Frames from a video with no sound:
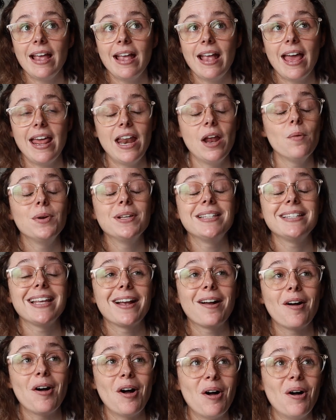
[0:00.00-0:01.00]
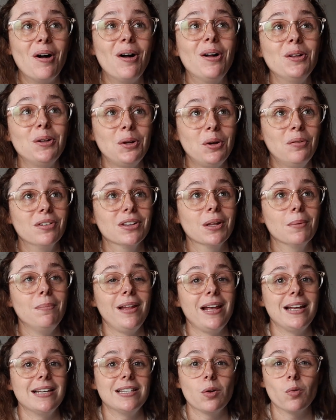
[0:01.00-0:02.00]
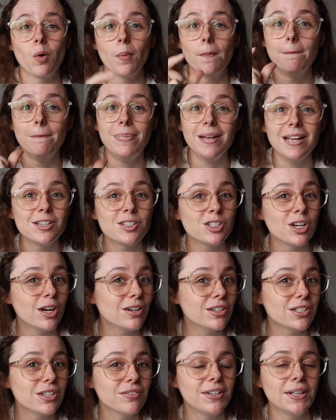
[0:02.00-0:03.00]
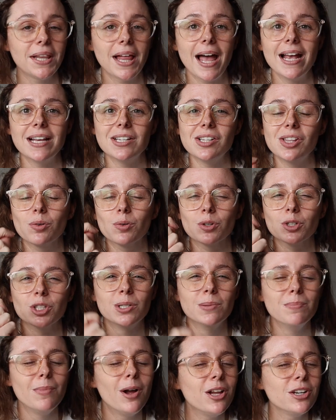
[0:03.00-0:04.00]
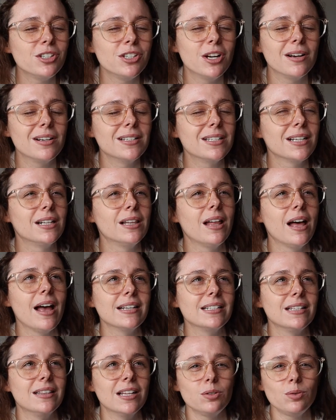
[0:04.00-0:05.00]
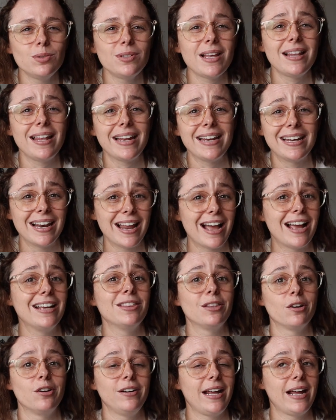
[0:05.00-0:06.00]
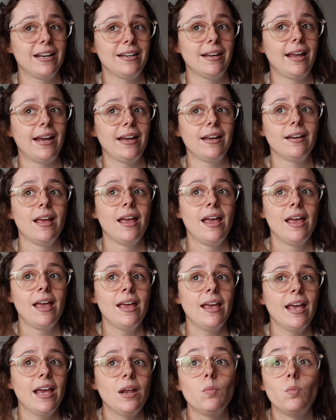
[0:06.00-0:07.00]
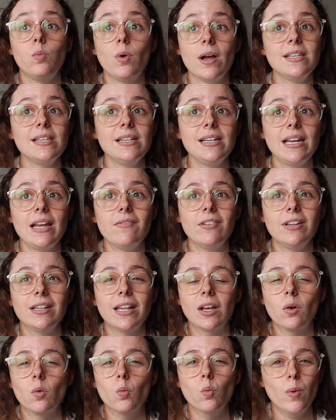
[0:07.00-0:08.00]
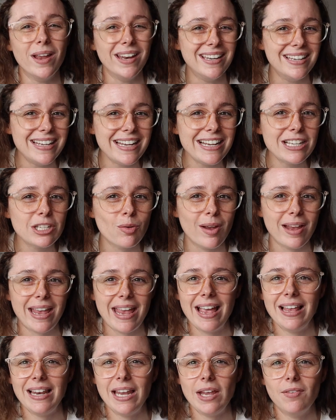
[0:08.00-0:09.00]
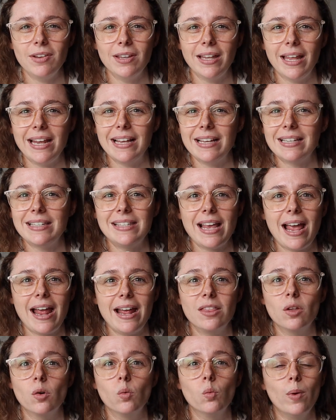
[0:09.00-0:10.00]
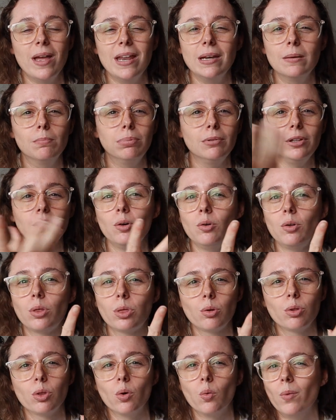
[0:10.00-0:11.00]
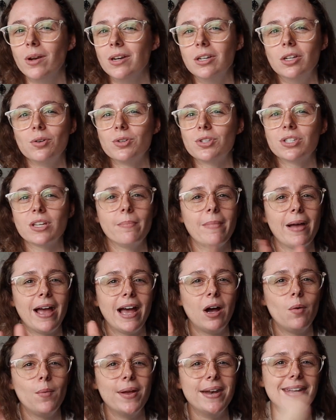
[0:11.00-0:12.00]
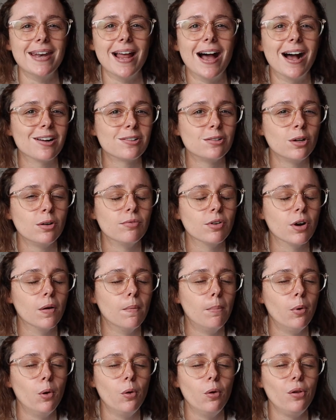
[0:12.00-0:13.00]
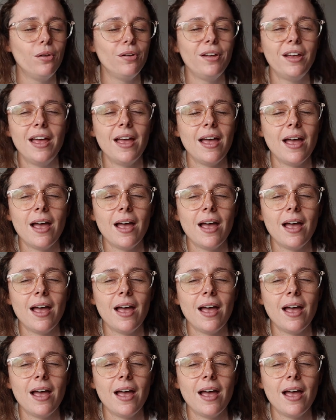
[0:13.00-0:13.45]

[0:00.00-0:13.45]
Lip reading: And it was like all over the place. There were big chunks of glass, there were small chunks of glass, and this was at like 9:30 at night. It wasn't even like windy, so I can't even like say the wind blew through the window somehow and knocked over a bowl.